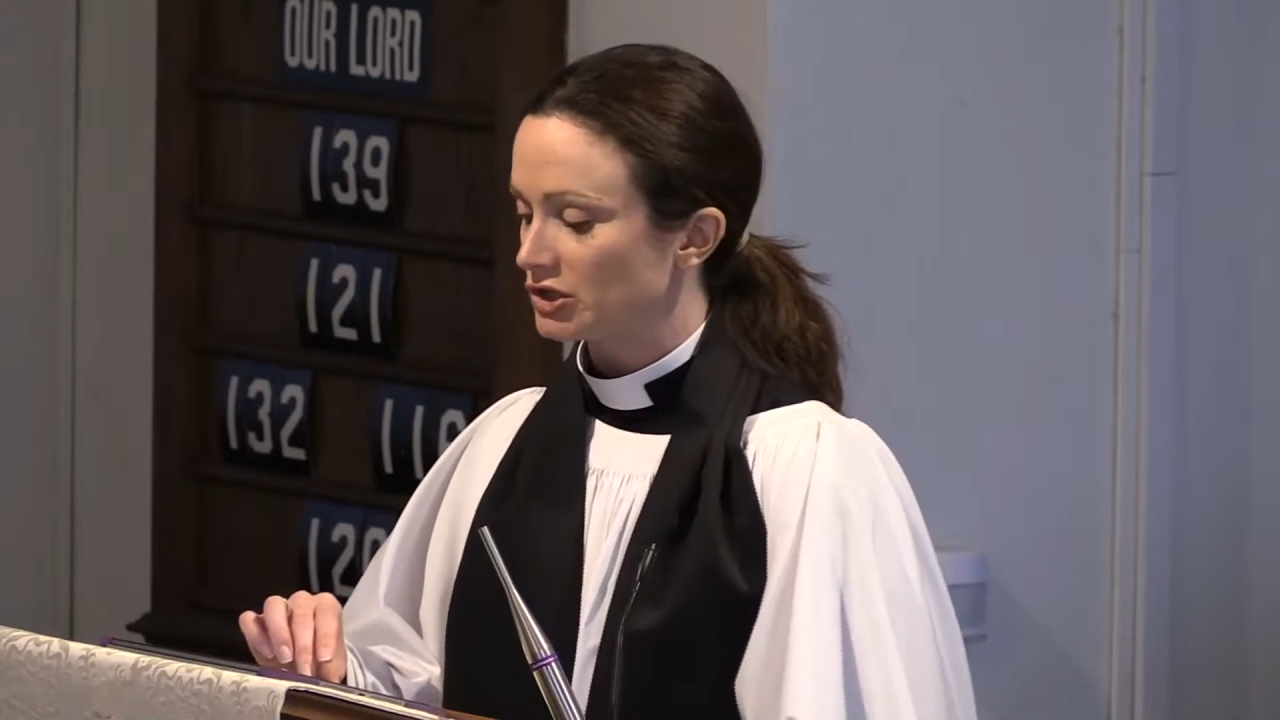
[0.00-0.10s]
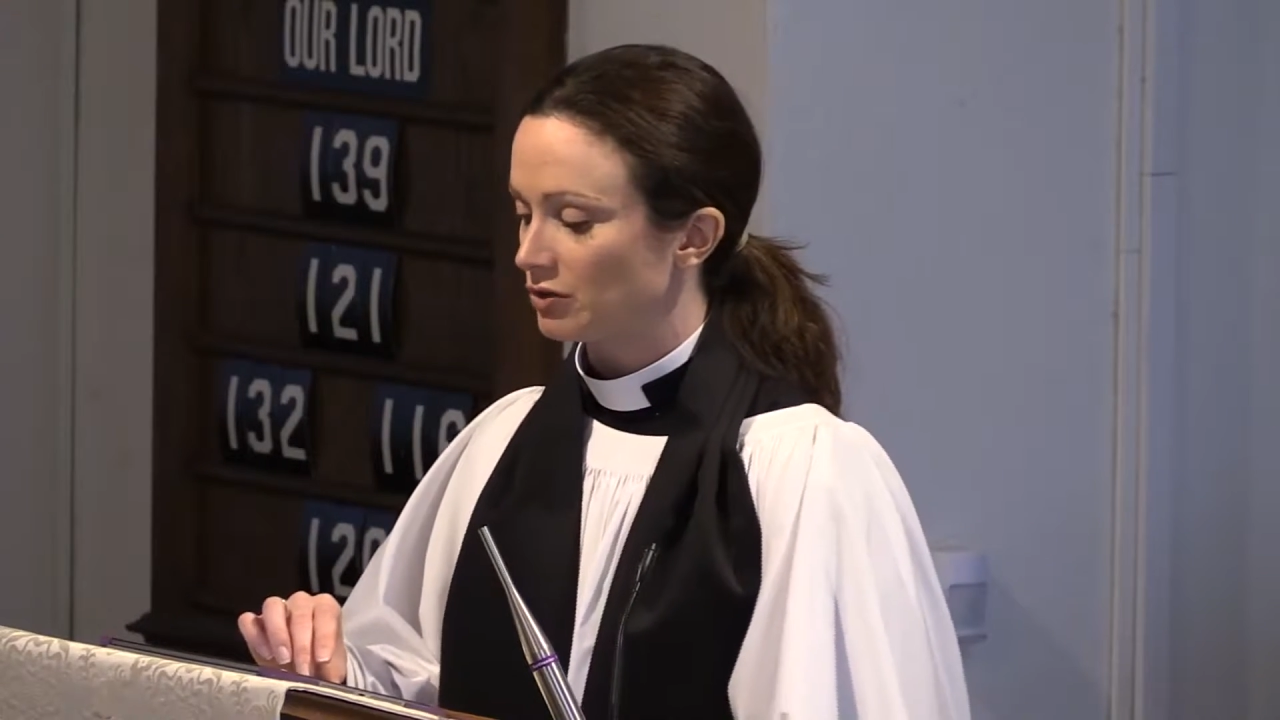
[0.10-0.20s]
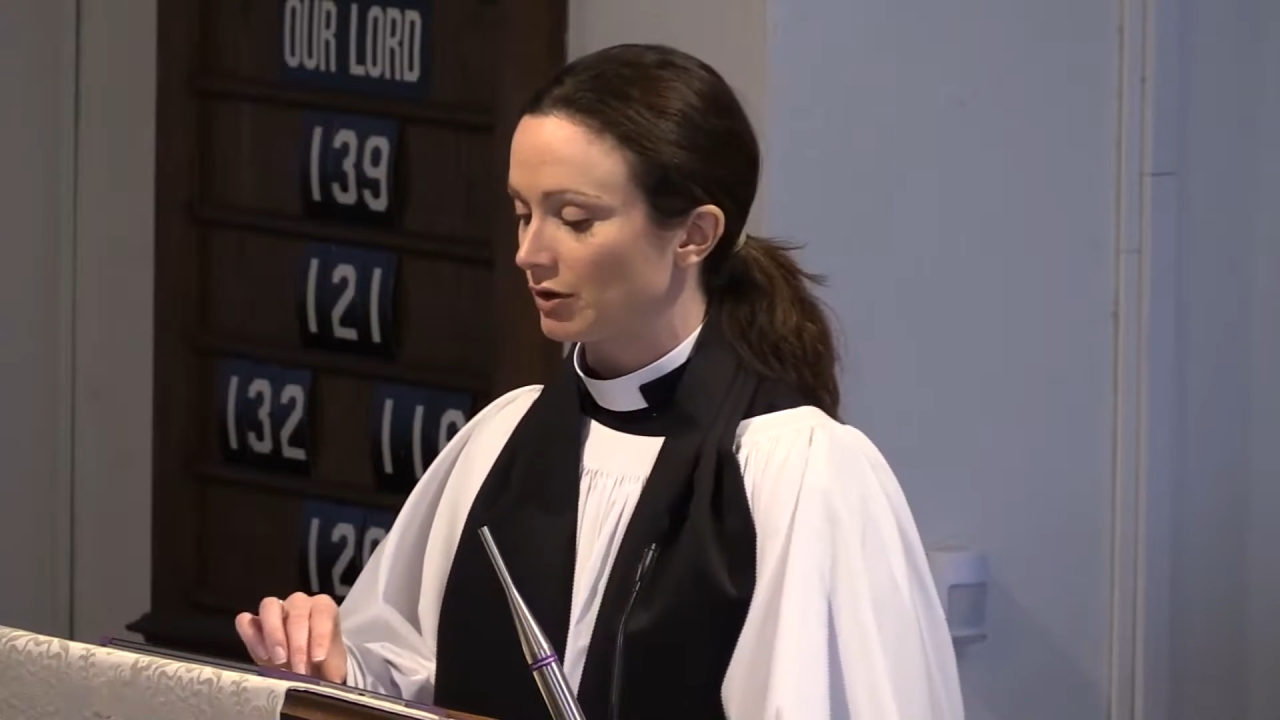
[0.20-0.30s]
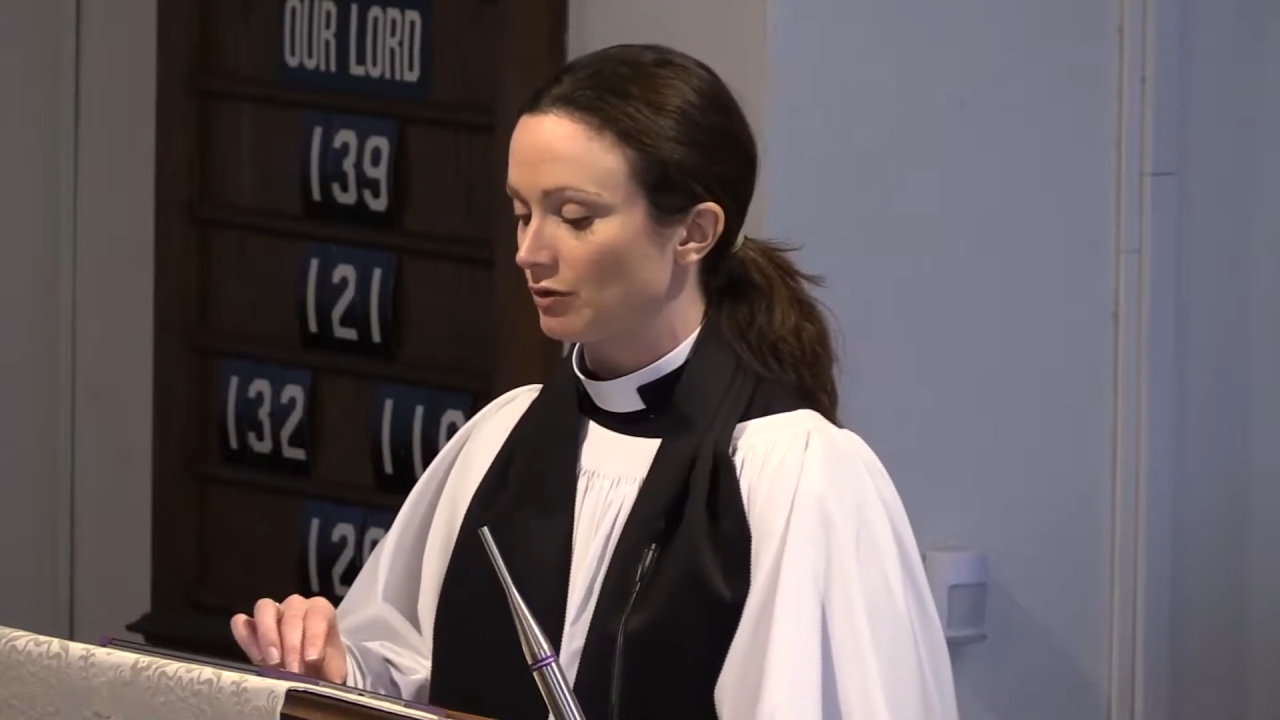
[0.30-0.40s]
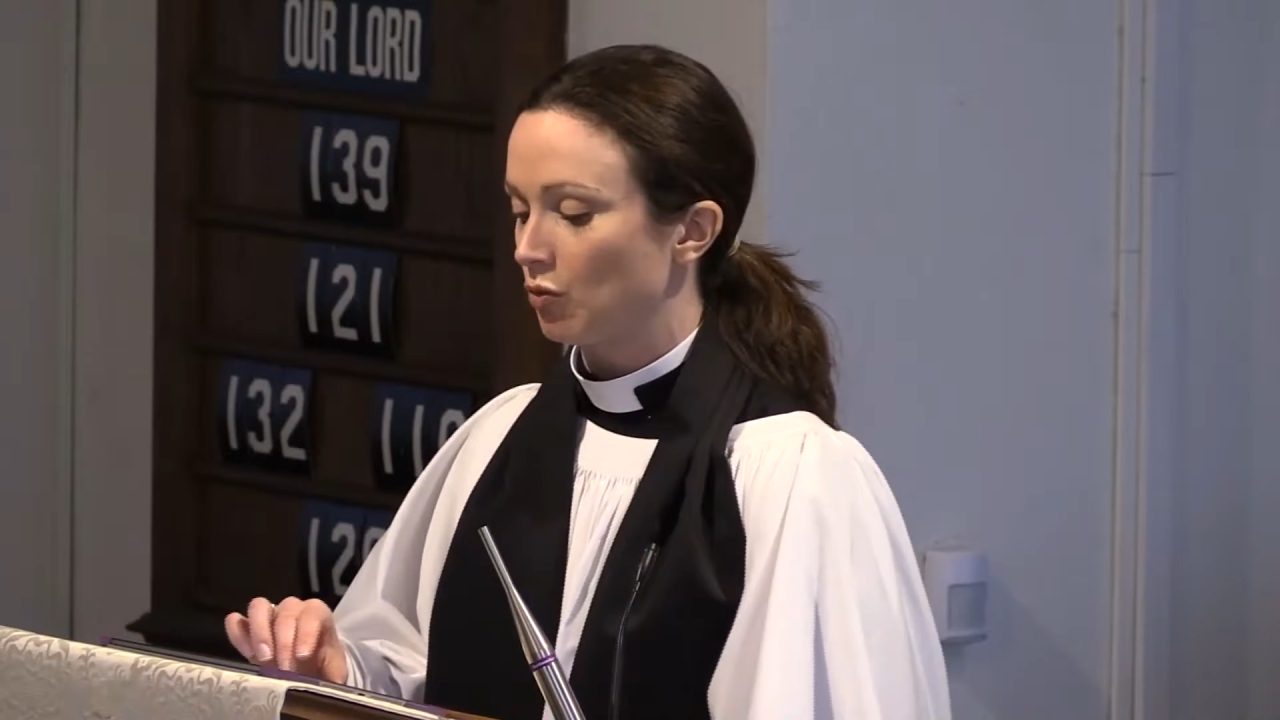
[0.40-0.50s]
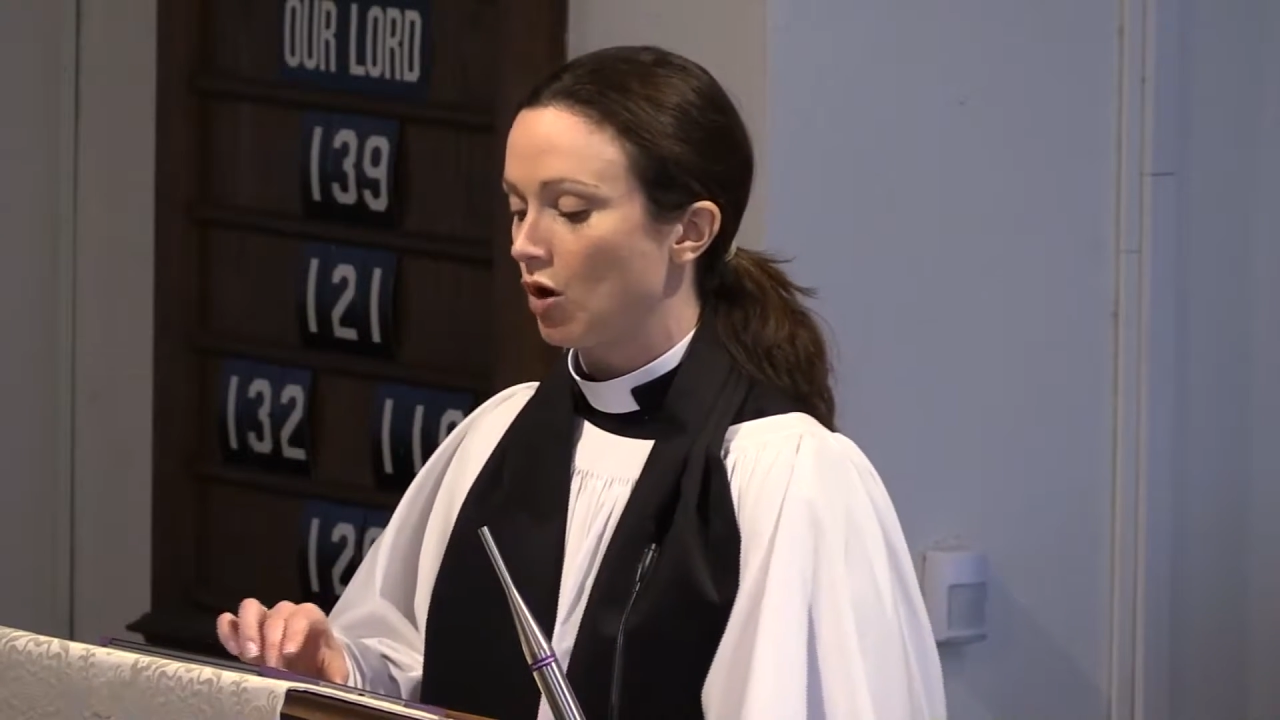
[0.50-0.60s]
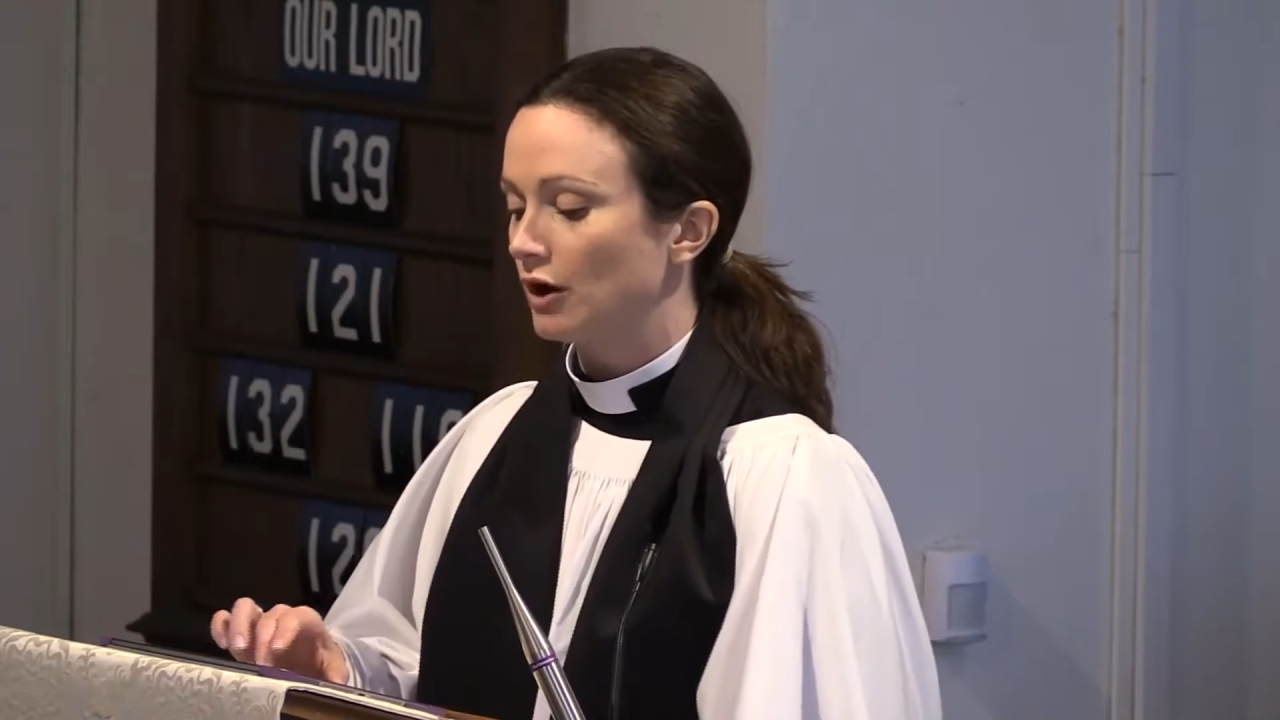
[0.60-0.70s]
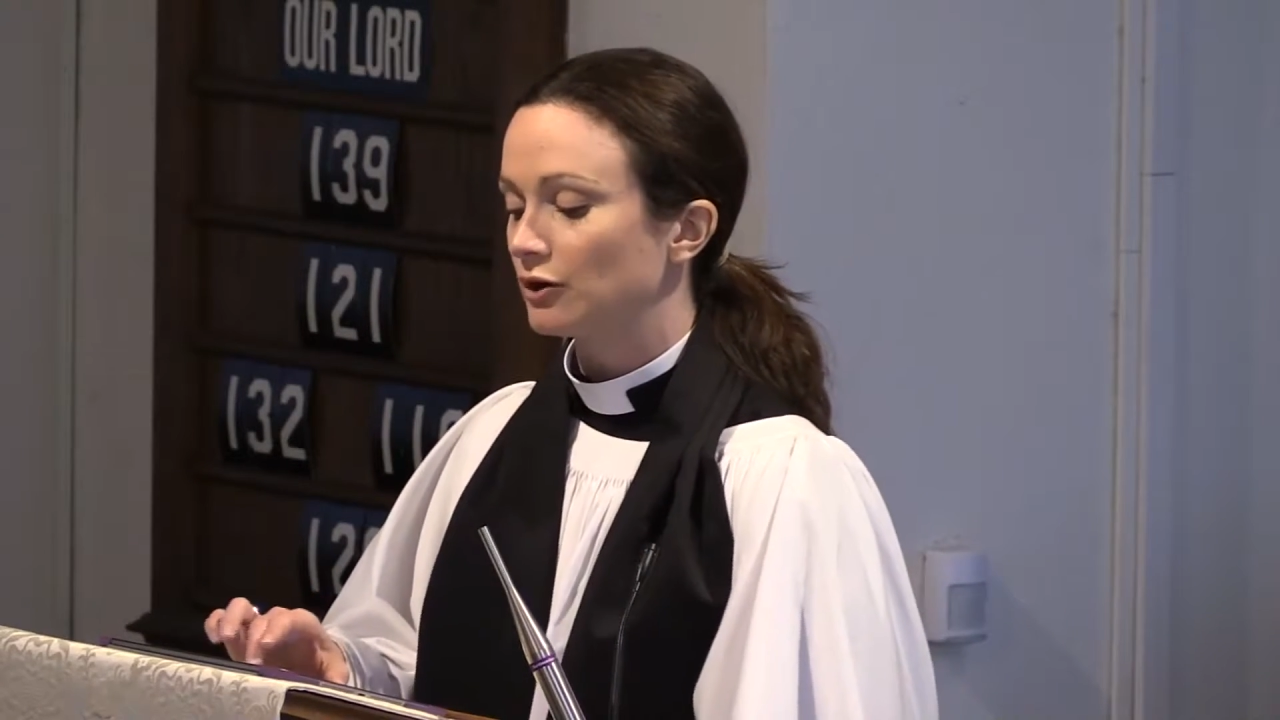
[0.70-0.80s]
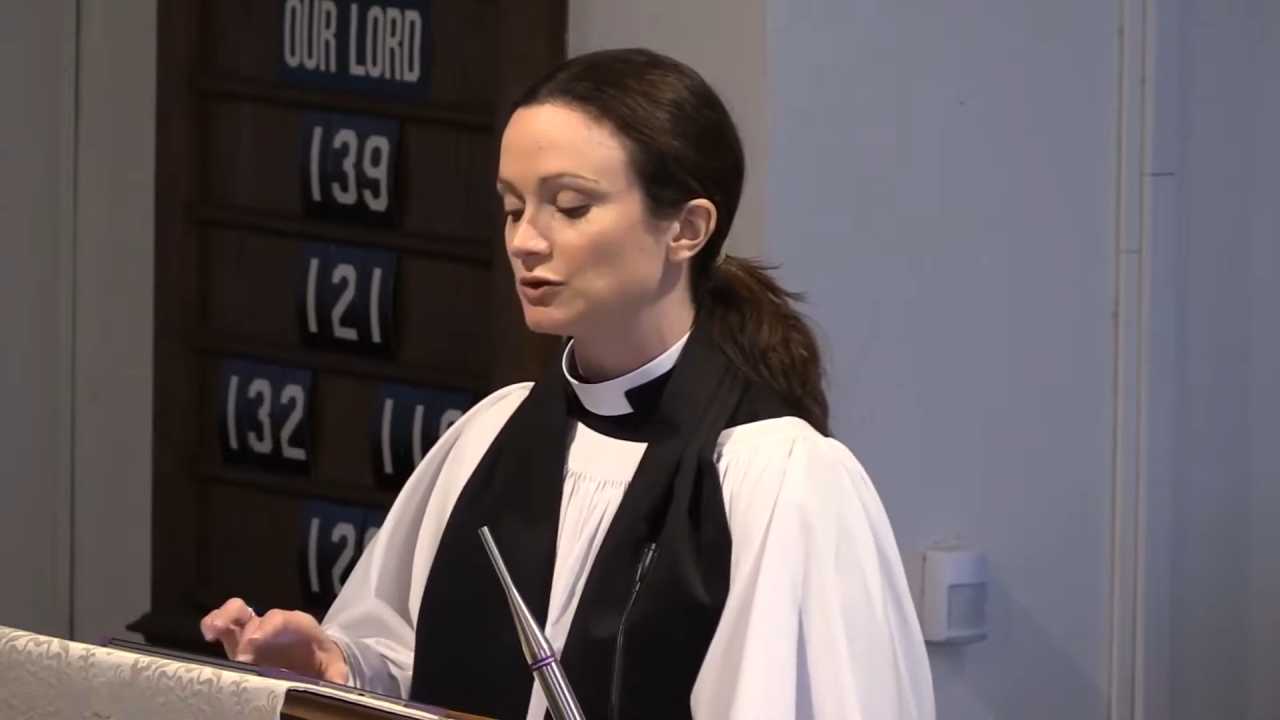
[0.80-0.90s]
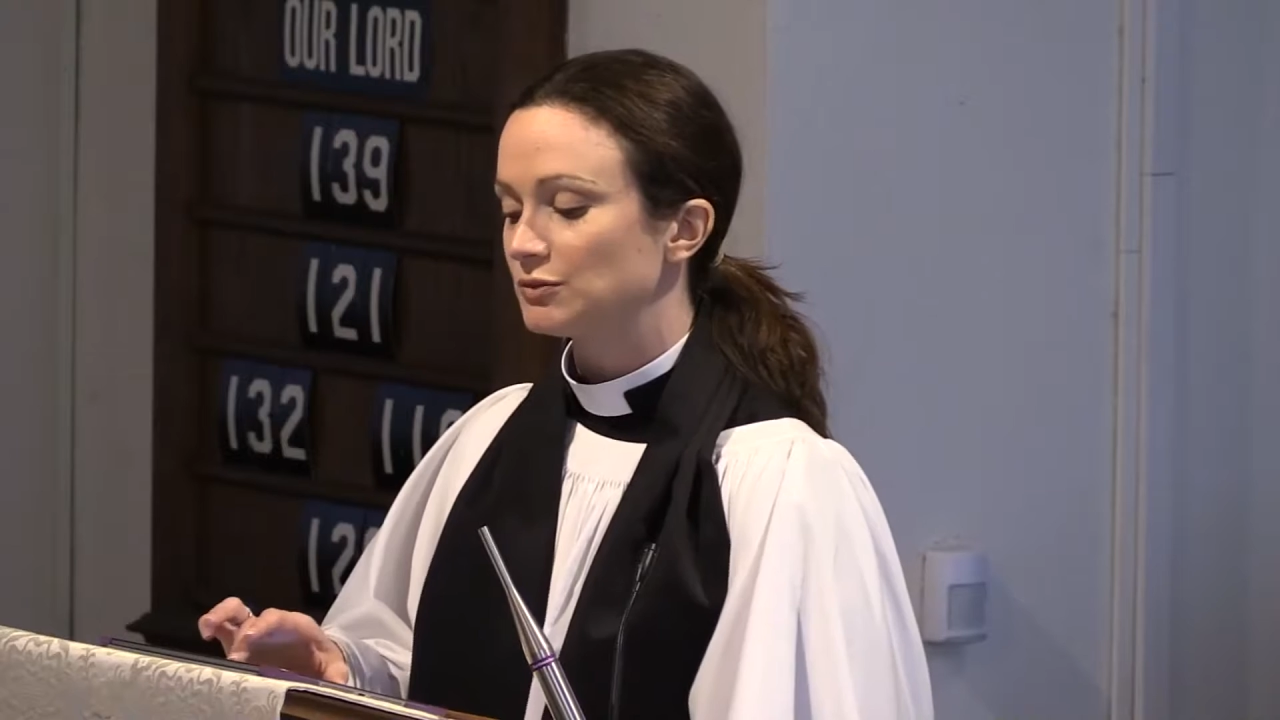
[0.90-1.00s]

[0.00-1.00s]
or whether water was